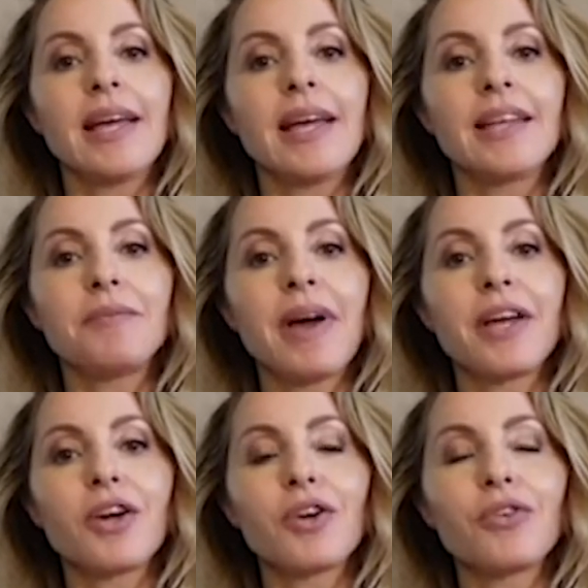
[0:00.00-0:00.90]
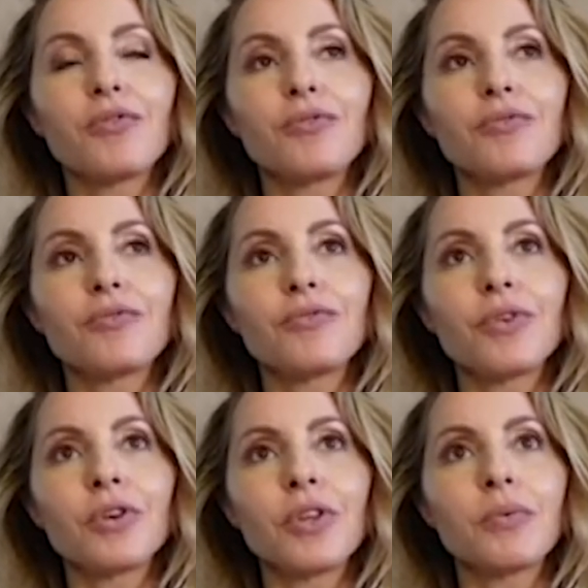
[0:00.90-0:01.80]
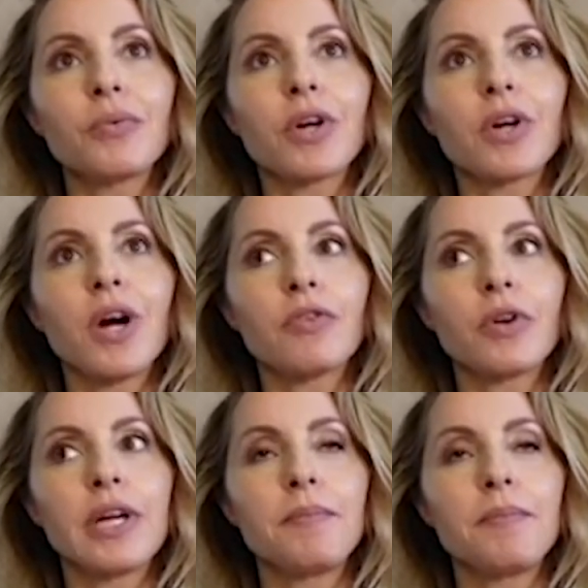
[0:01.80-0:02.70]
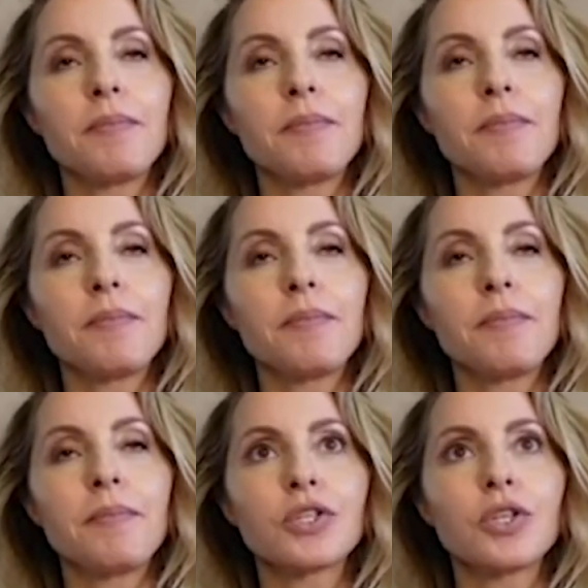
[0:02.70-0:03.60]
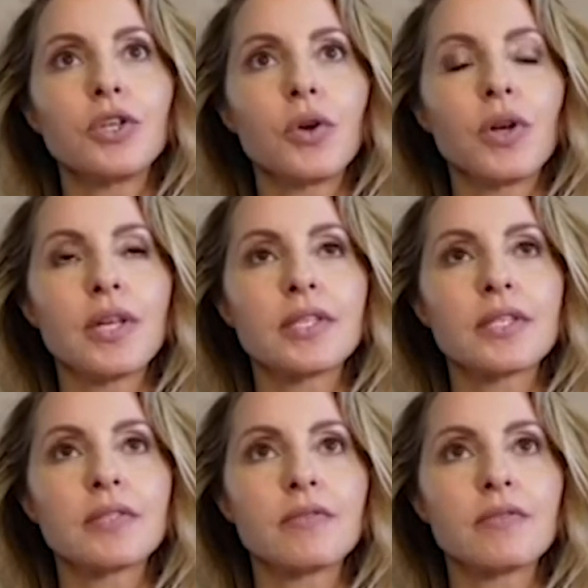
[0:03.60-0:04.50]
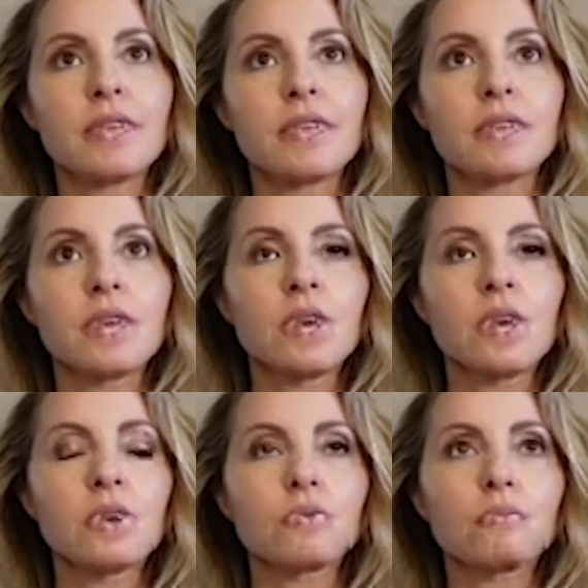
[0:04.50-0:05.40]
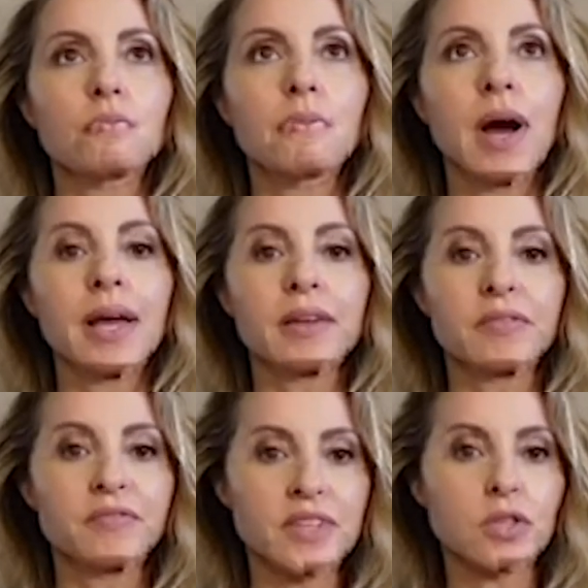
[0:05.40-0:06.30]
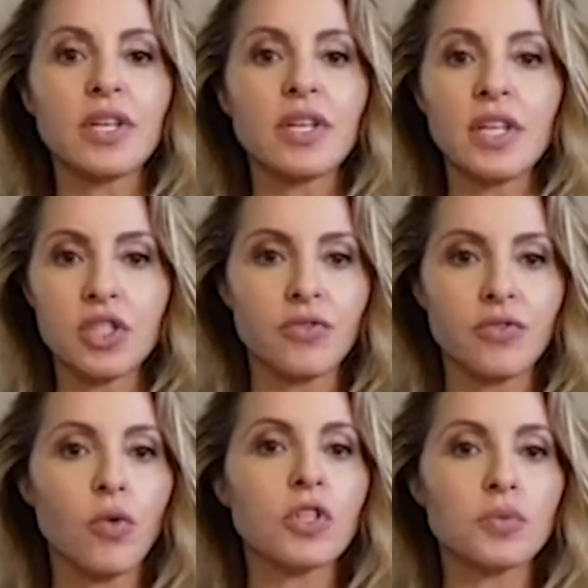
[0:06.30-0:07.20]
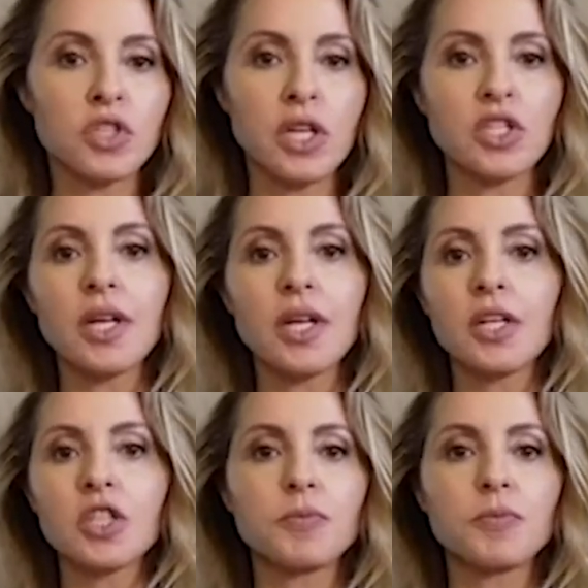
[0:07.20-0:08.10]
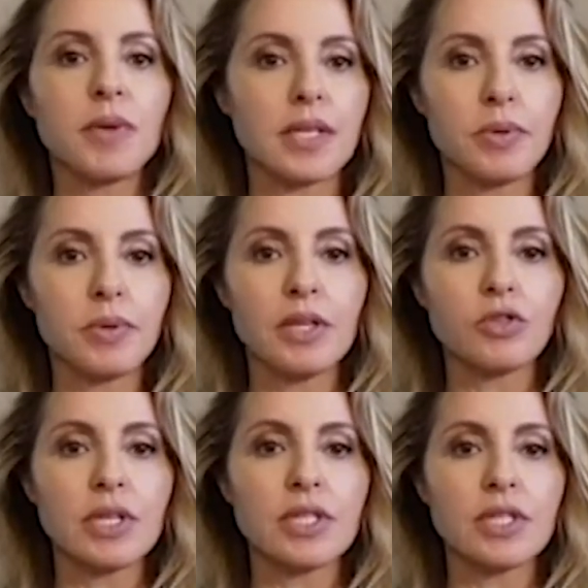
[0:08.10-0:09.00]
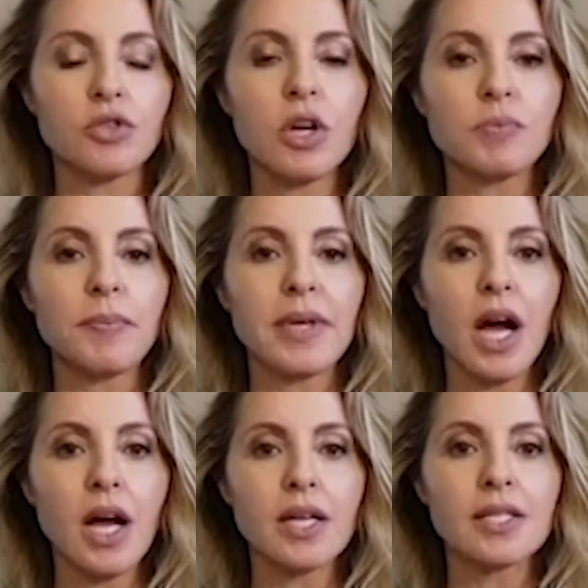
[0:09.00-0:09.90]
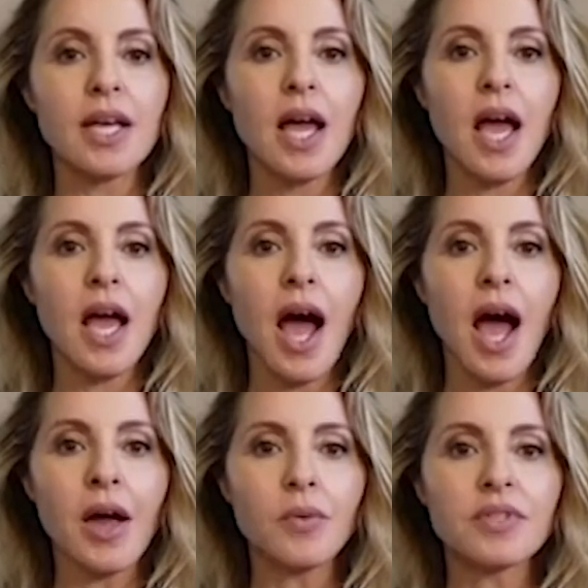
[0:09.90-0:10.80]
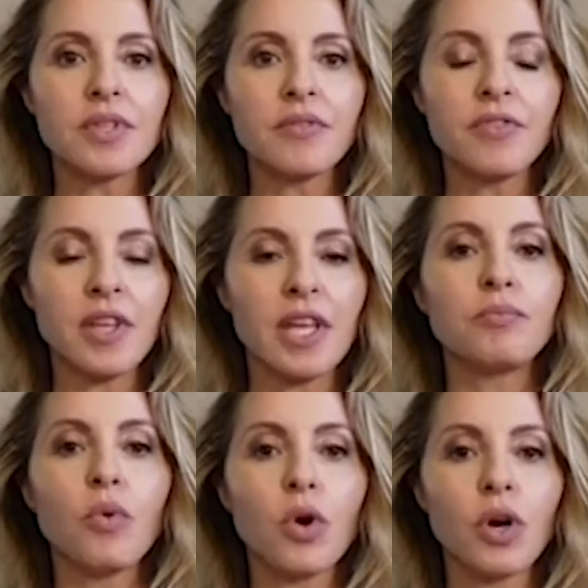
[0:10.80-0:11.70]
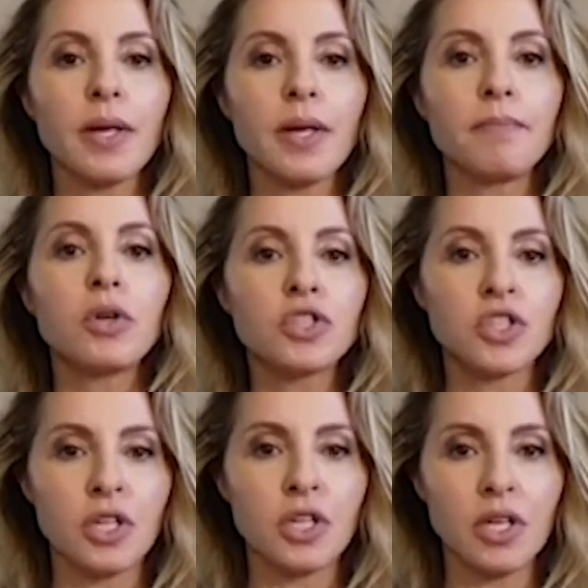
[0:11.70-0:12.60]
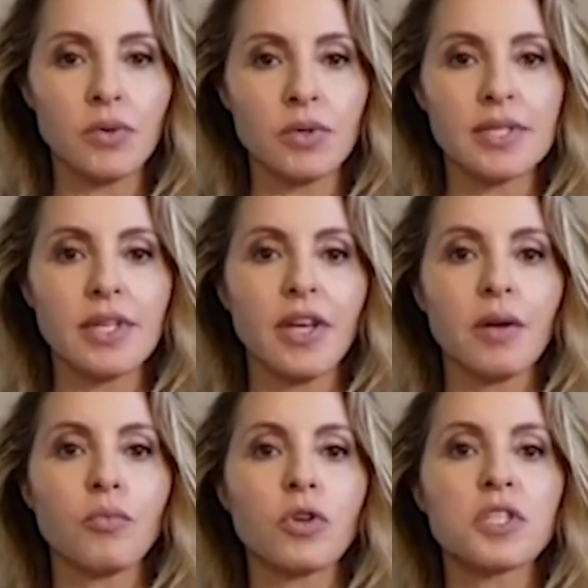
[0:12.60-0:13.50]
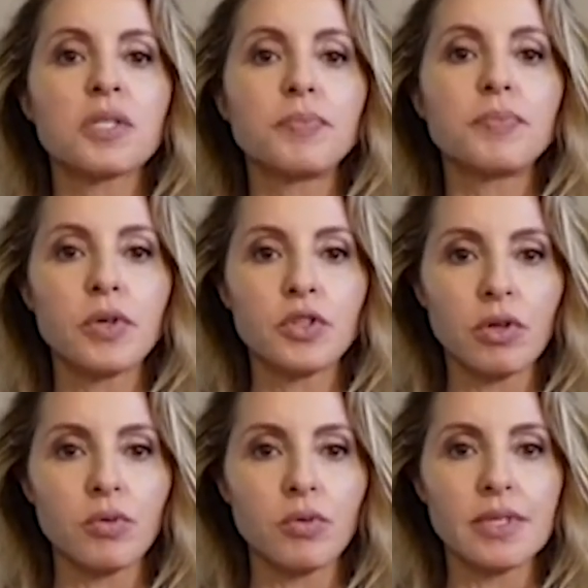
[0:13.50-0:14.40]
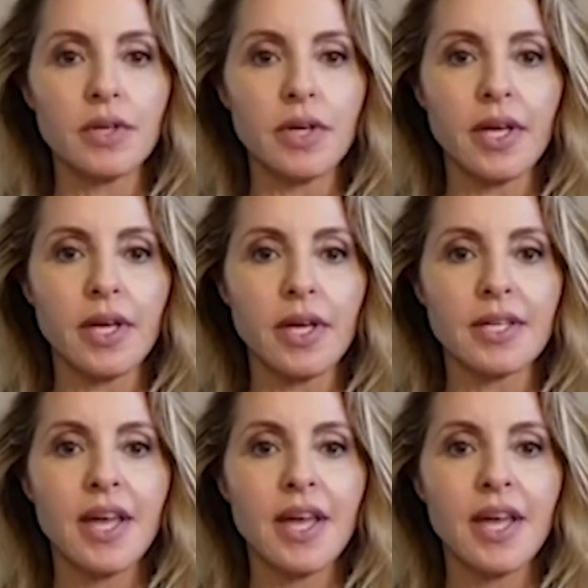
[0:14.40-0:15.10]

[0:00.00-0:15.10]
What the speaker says: And in my early recovery, I began to notice that my physical condition, of course, was changing, not just because I put down drinks and drugs, but because I was feeling more emotionally resilient, more spiritually resilient.